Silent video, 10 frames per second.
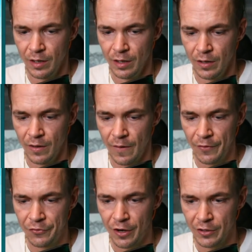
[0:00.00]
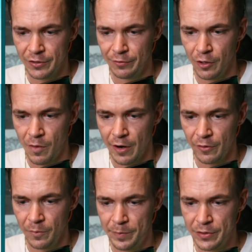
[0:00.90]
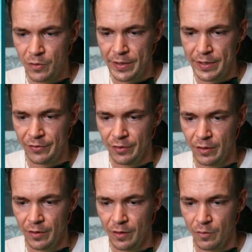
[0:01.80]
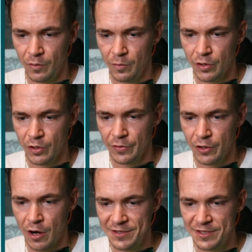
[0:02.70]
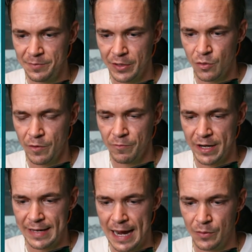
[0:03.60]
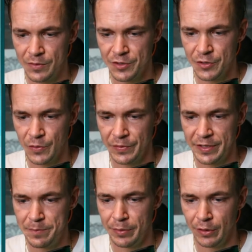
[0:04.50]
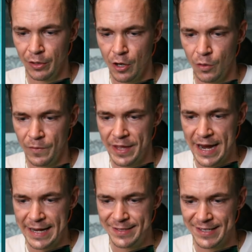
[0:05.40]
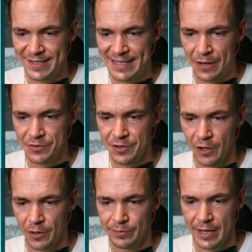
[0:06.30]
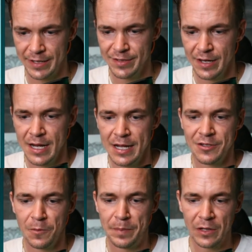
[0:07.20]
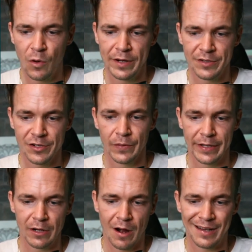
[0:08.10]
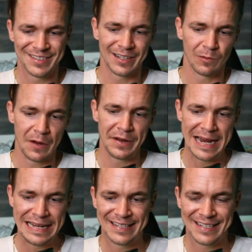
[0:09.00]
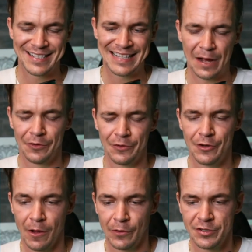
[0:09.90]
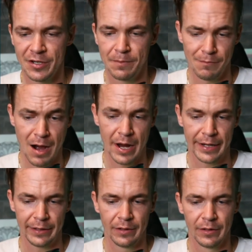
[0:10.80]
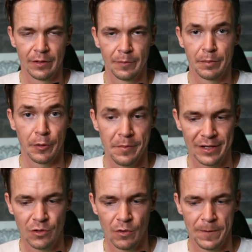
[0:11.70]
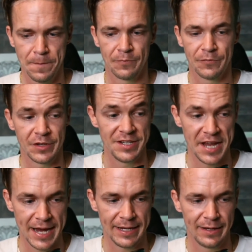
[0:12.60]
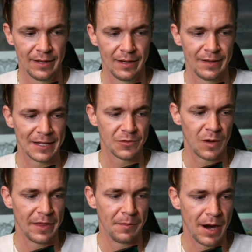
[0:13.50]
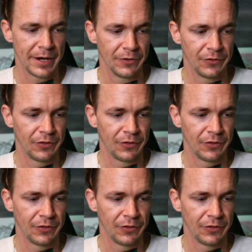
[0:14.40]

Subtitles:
on the stock to flow model, Bitcoin is, the cost of Bitcoin right now is currently below the $86,000 price. So Bitcoin is currently costing around $86,000 to mine per Bitcoin today. That's why the miners